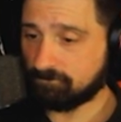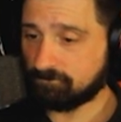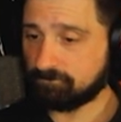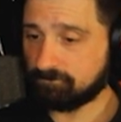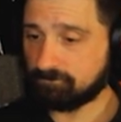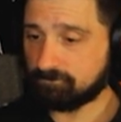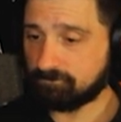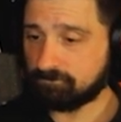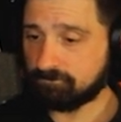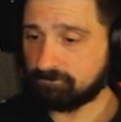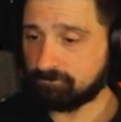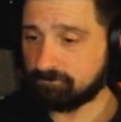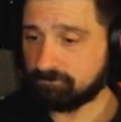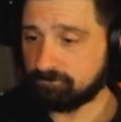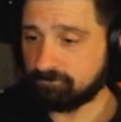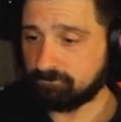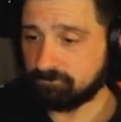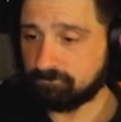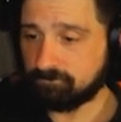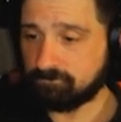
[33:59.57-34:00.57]

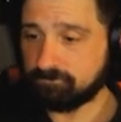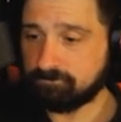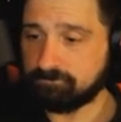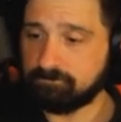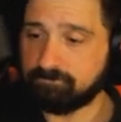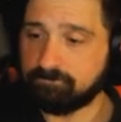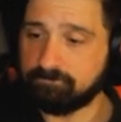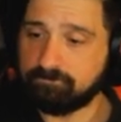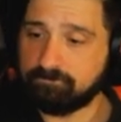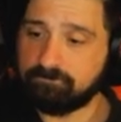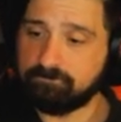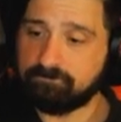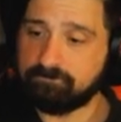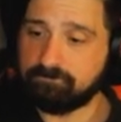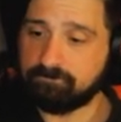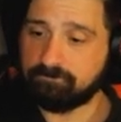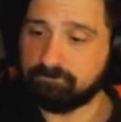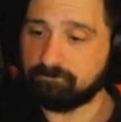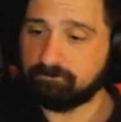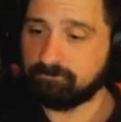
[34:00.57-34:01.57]

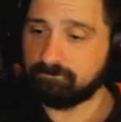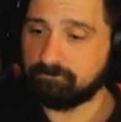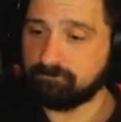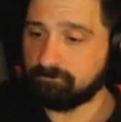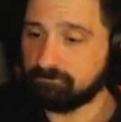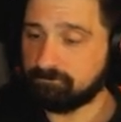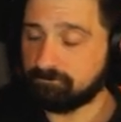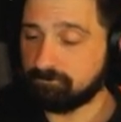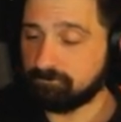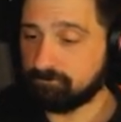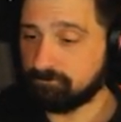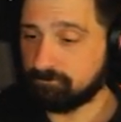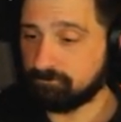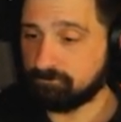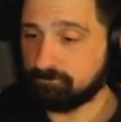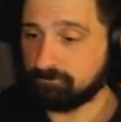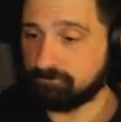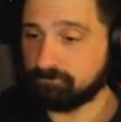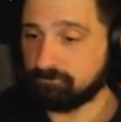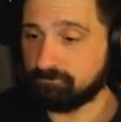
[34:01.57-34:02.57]

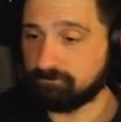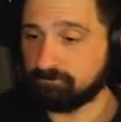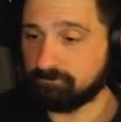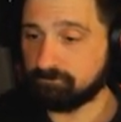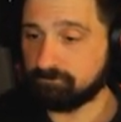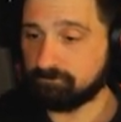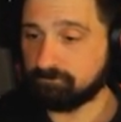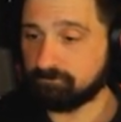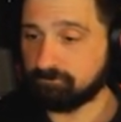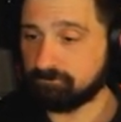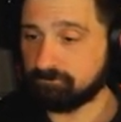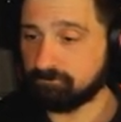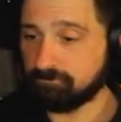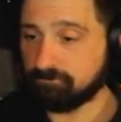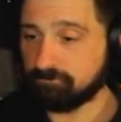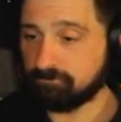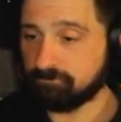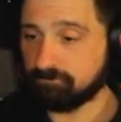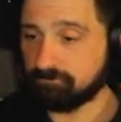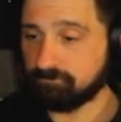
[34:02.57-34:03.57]

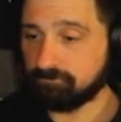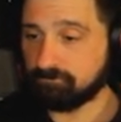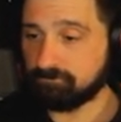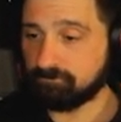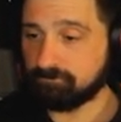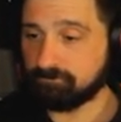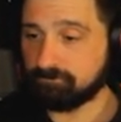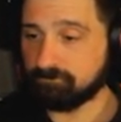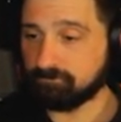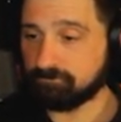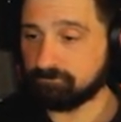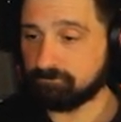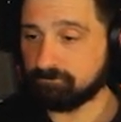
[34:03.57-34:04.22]
This person isn't speaking.